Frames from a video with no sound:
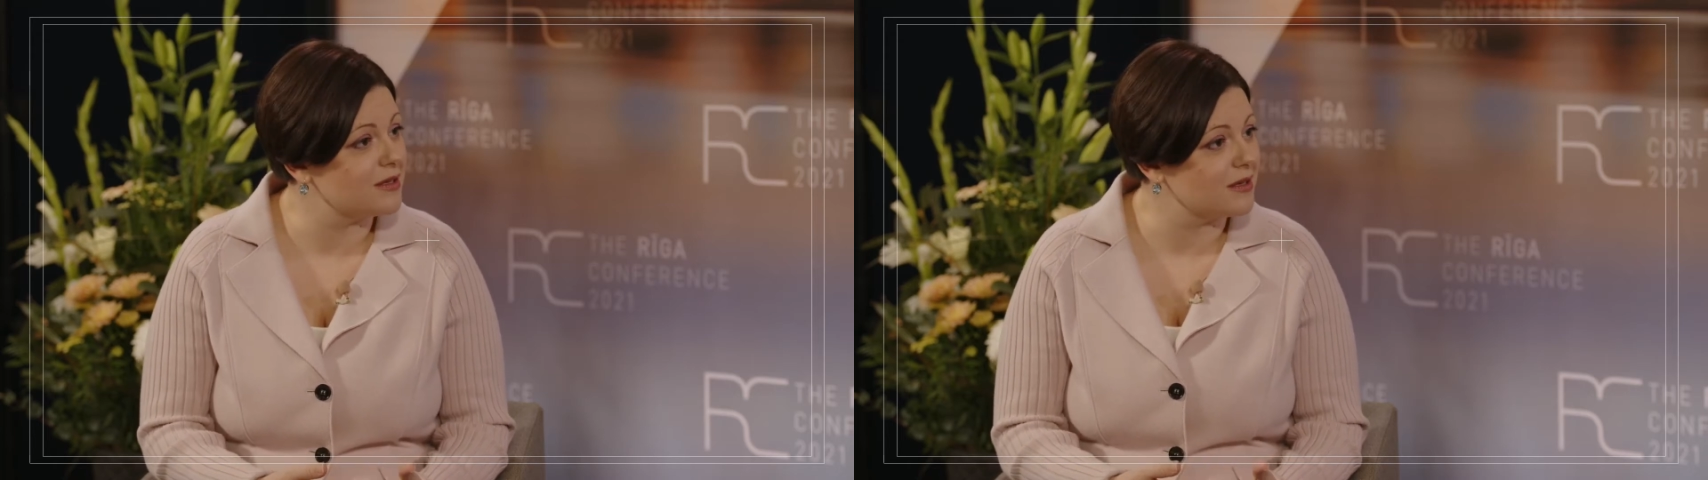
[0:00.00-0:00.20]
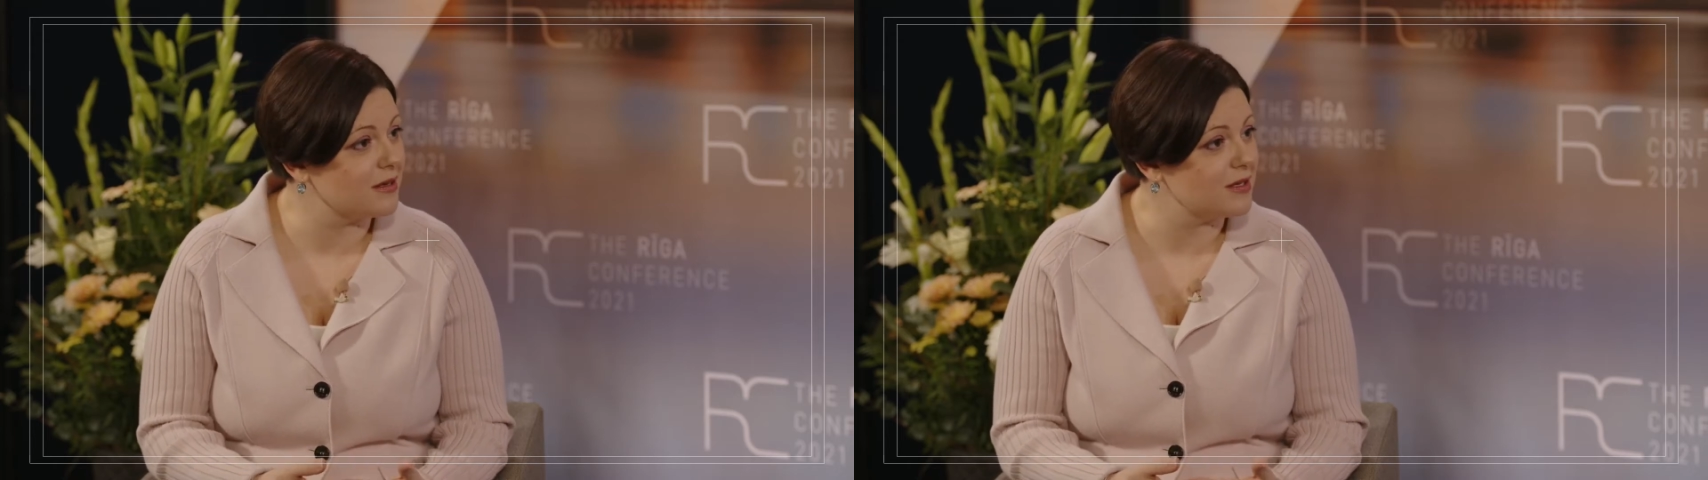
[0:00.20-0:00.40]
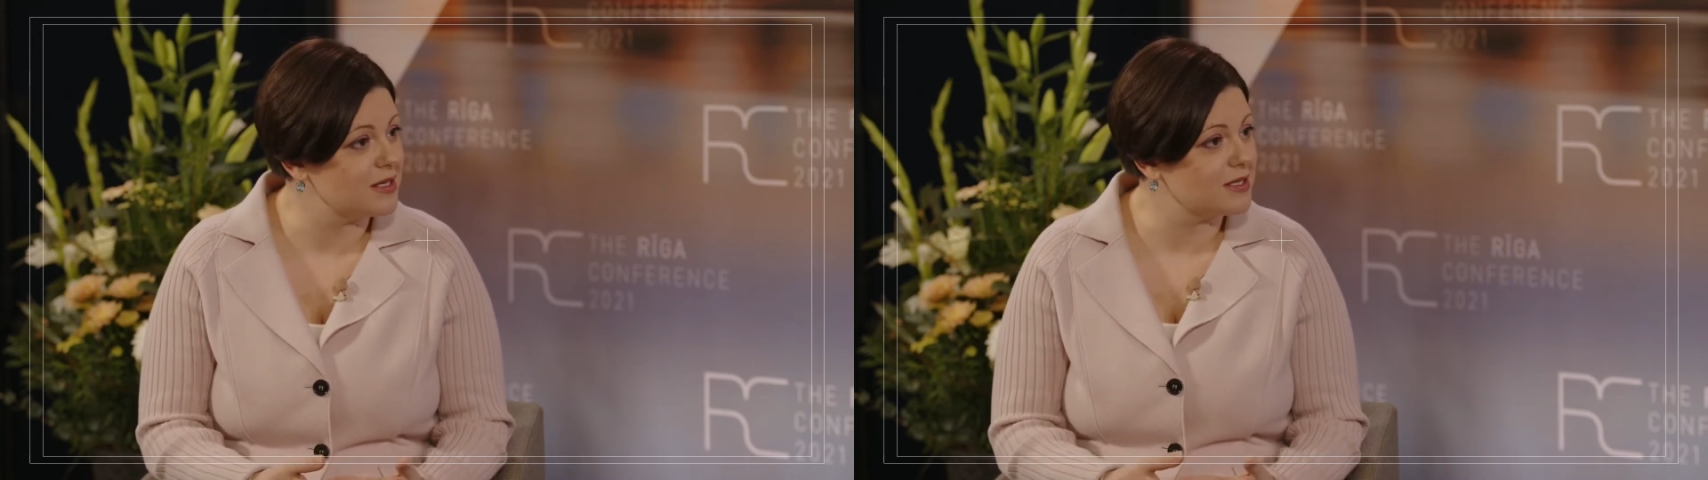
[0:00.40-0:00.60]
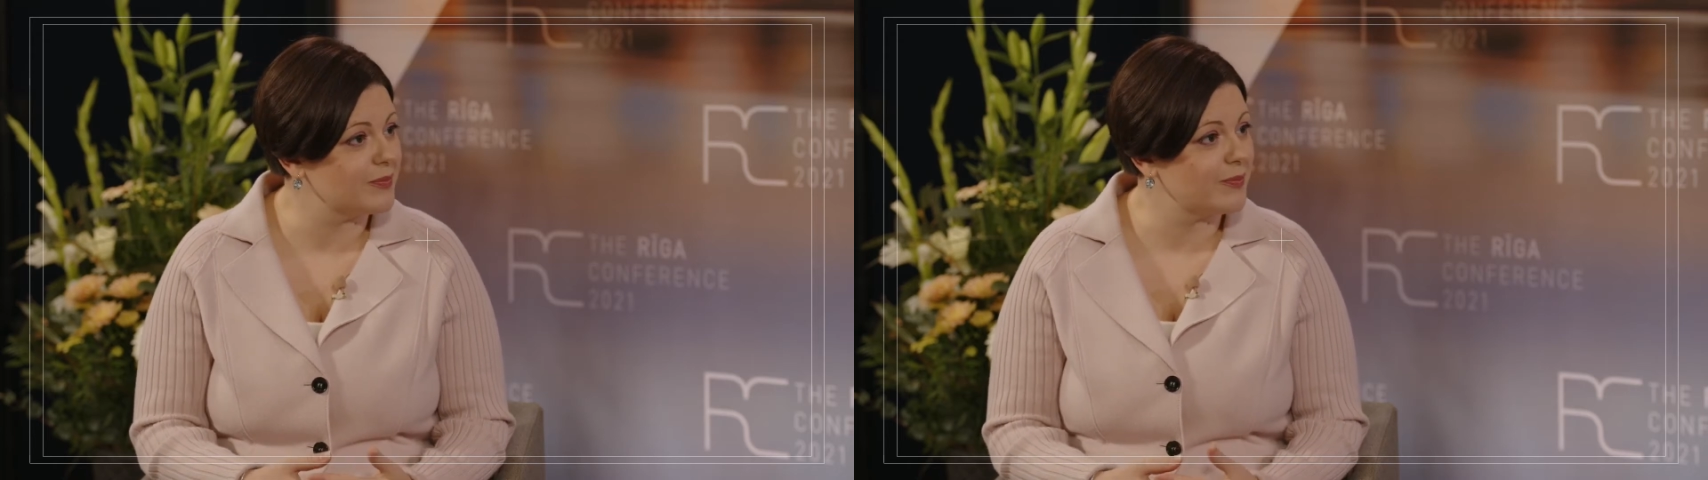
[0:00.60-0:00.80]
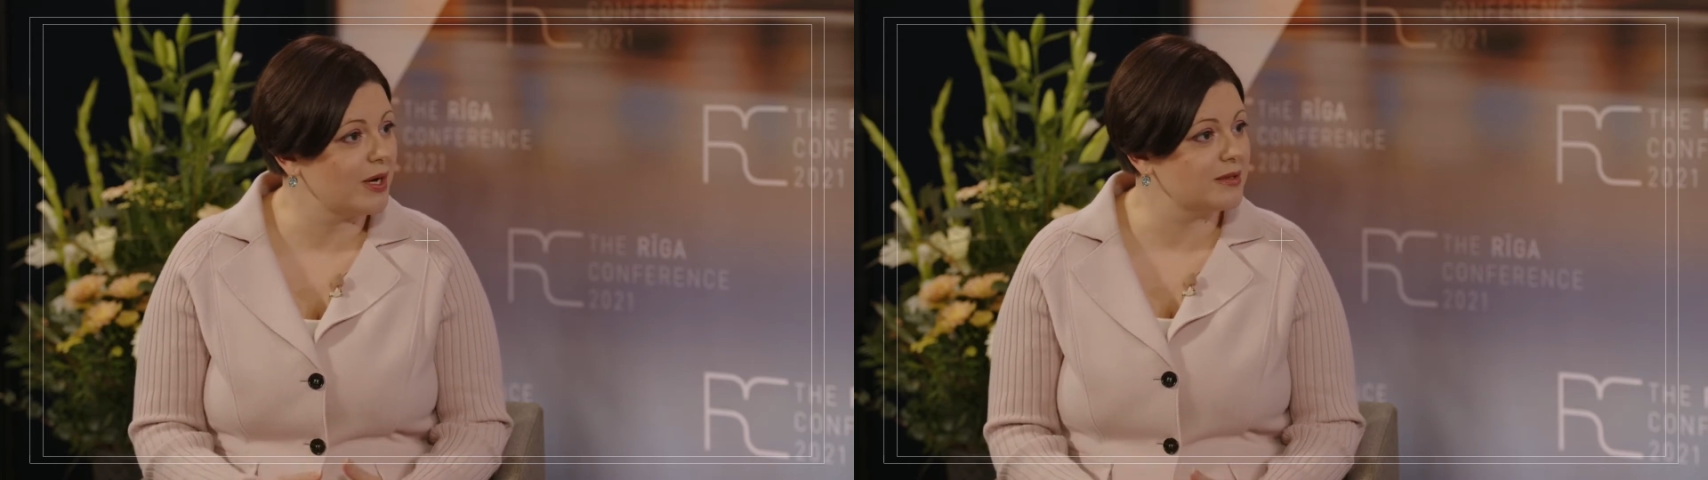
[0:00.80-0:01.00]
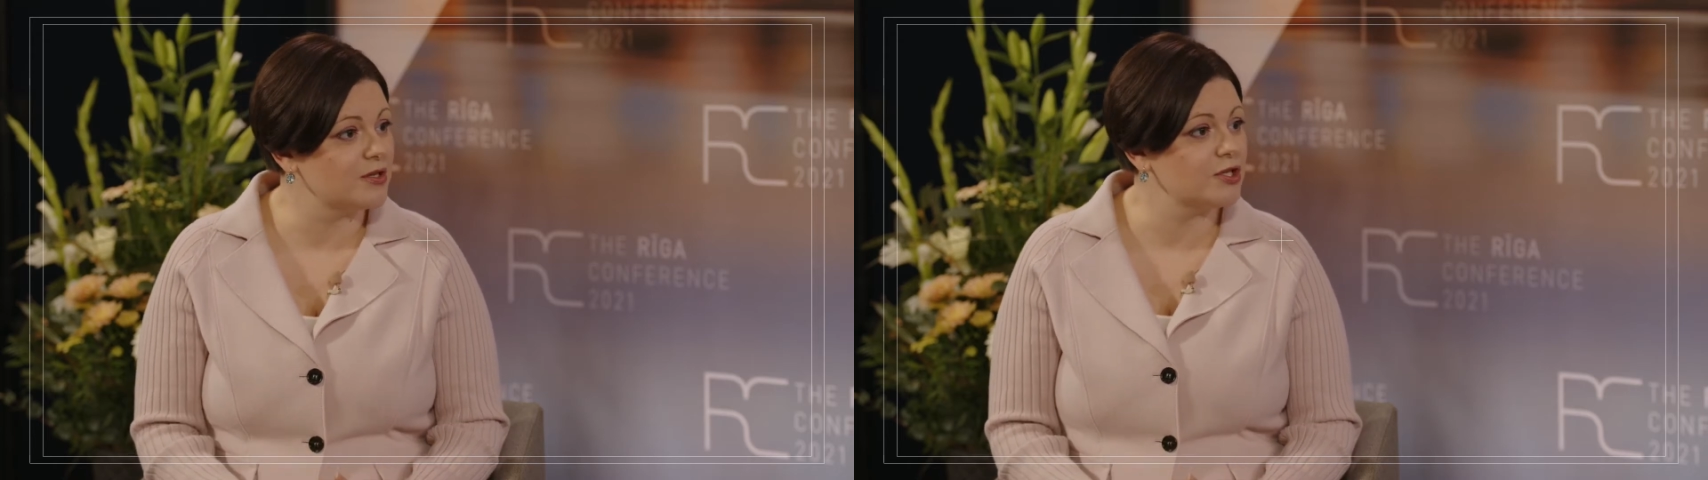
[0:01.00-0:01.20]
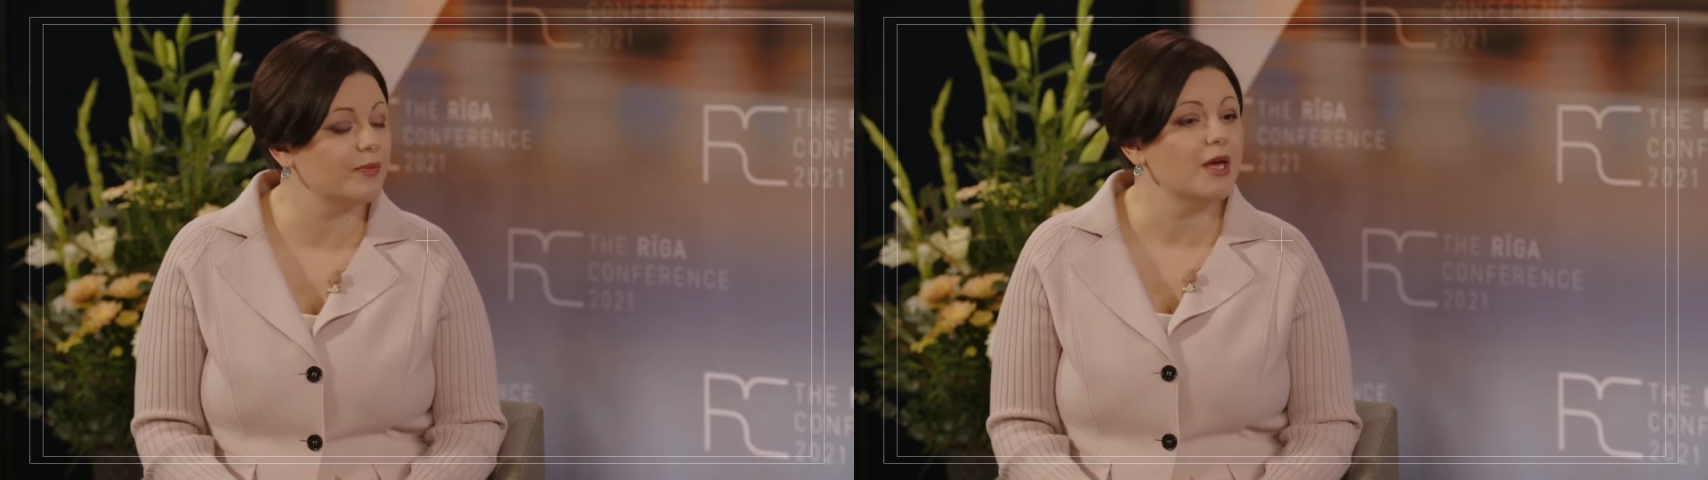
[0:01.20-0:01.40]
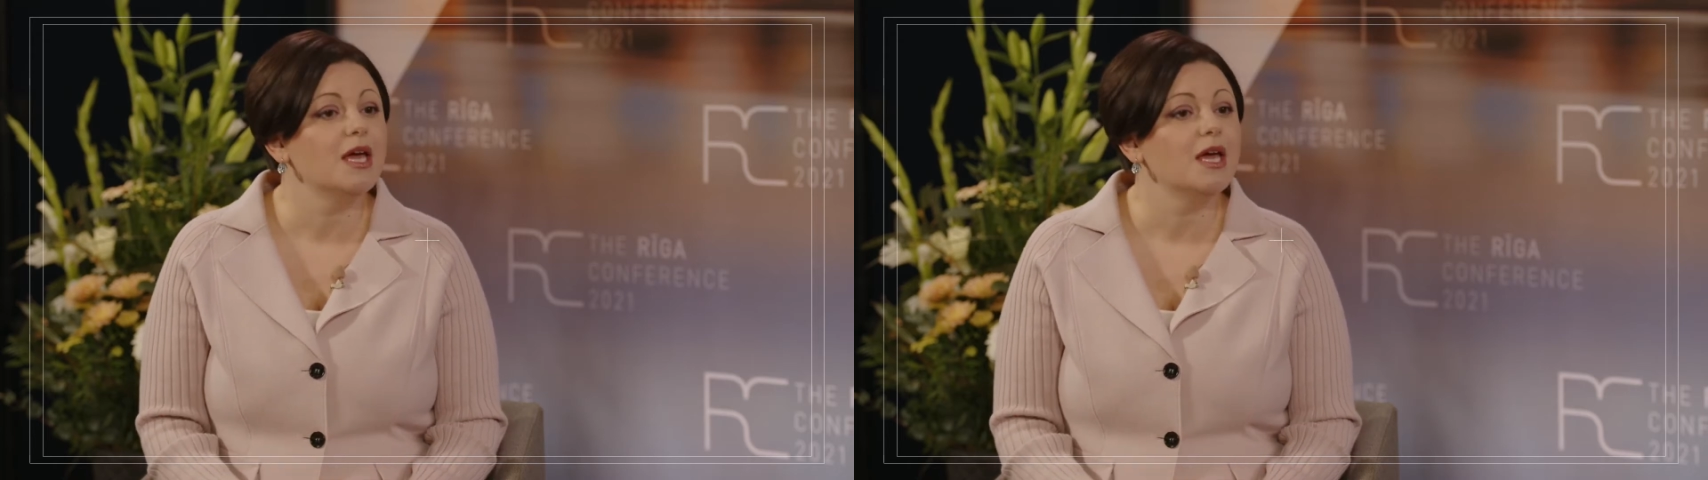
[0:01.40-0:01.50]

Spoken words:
the Eastern Partnership.